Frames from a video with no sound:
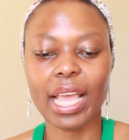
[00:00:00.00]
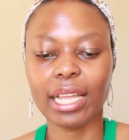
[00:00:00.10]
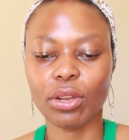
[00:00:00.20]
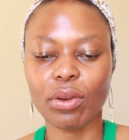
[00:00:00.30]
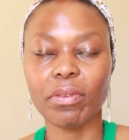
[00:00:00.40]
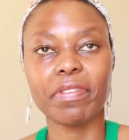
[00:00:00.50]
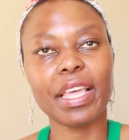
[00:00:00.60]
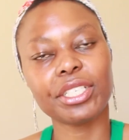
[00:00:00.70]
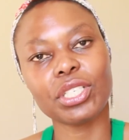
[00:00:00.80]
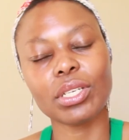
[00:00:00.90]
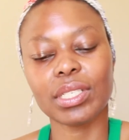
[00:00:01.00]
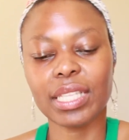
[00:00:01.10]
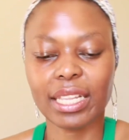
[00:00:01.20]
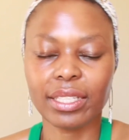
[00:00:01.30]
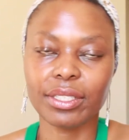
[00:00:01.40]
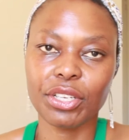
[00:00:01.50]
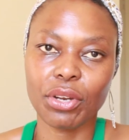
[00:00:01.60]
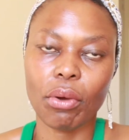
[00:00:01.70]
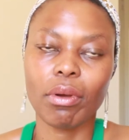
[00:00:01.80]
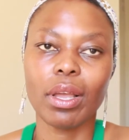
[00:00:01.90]
And her reflection is that, you
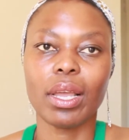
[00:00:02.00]
know,